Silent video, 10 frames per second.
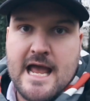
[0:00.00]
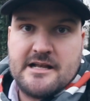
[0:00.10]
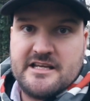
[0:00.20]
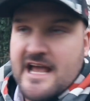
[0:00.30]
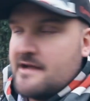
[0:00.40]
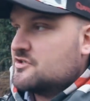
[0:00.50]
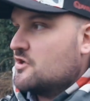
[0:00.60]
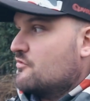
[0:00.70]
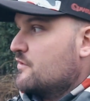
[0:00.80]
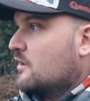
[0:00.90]
Yeah,
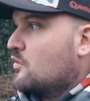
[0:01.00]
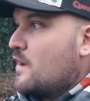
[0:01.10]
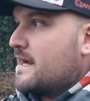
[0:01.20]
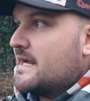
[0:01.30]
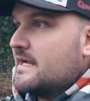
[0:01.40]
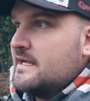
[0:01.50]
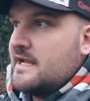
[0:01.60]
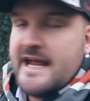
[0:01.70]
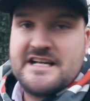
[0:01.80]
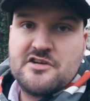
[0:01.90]
so a real quick
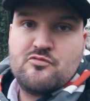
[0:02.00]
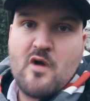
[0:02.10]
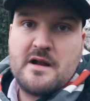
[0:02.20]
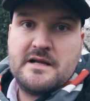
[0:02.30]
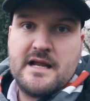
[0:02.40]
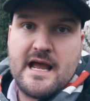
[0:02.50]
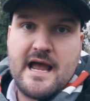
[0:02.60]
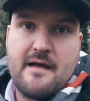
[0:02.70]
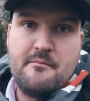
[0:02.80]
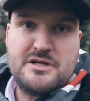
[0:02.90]
hit and run
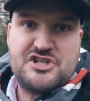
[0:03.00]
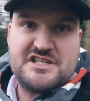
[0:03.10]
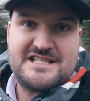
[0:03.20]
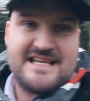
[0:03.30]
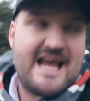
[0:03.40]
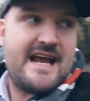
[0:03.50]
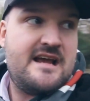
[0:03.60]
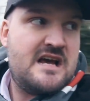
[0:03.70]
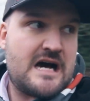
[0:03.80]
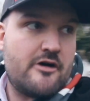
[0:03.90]
mission today.
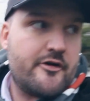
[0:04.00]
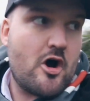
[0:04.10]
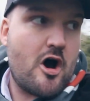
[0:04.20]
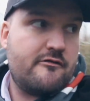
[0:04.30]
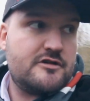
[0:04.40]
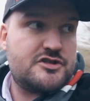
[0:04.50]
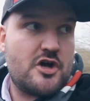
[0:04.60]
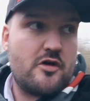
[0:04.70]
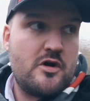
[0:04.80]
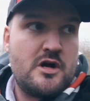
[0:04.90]
Hour-and-a-half or
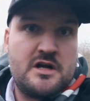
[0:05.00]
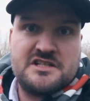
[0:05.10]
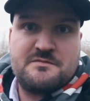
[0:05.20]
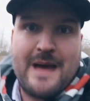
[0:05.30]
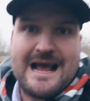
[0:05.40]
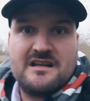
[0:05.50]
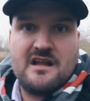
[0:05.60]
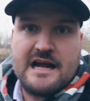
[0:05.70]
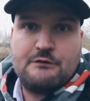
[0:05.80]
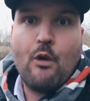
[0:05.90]
so. Just pack
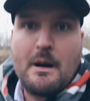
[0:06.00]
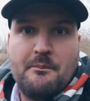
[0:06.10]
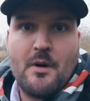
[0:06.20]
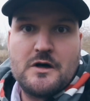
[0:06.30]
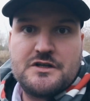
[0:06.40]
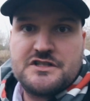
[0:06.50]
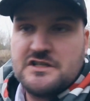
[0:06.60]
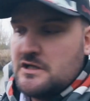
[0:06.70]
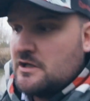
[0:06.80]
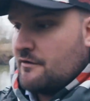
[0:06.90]
light, one box,
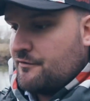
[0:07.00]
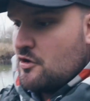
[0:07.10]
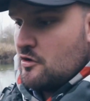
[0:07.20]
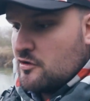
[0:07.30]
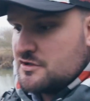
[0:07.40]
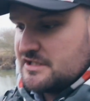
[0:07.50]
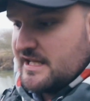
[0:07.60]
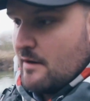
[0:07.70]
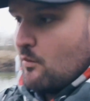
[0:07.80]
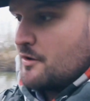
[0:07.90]
a few lures in
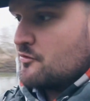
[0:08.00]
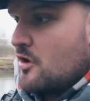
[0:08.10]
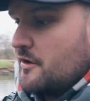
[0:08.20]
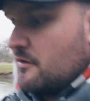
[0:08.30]
there, one rod.